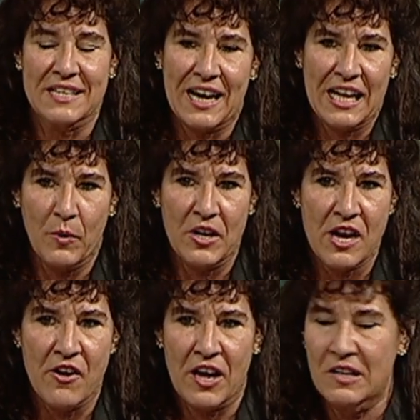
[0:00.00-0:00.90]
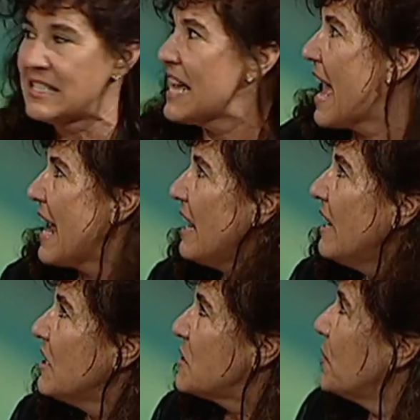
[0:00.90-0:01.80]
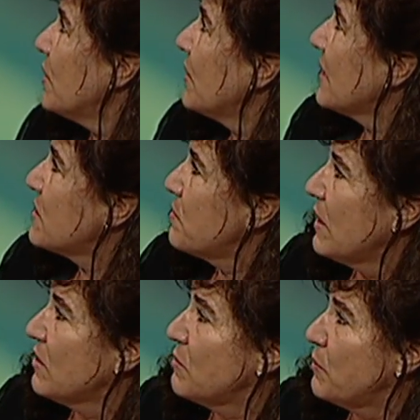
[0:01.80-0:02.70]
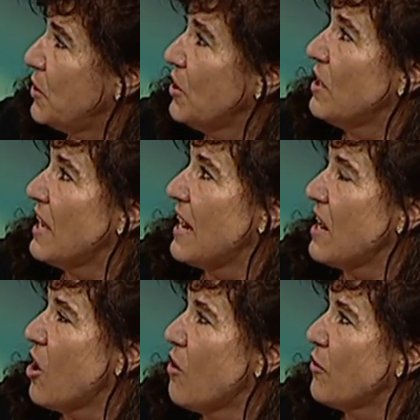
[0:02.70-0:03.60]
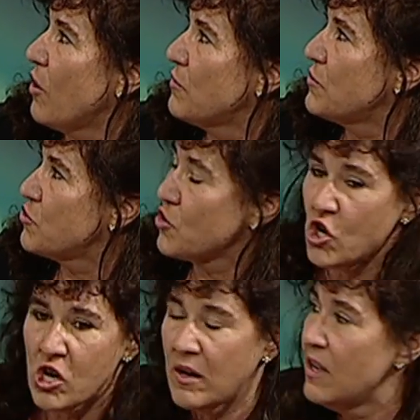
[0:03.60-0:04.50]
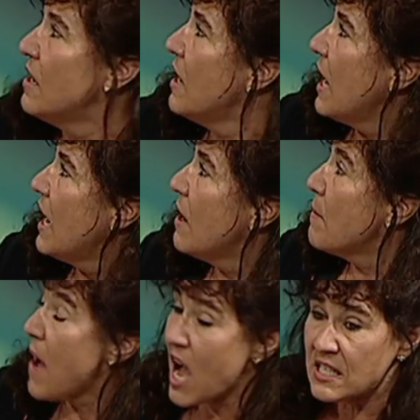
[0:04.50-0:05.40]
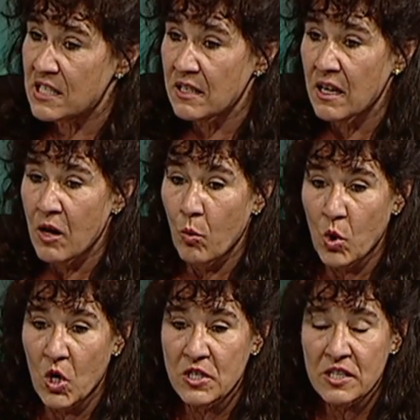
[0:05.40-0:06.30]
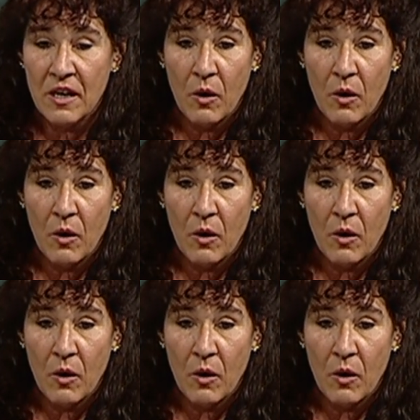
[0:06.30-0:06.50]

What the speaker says: exactly 1 year ago today. This building is built purely of straw, mud, wood.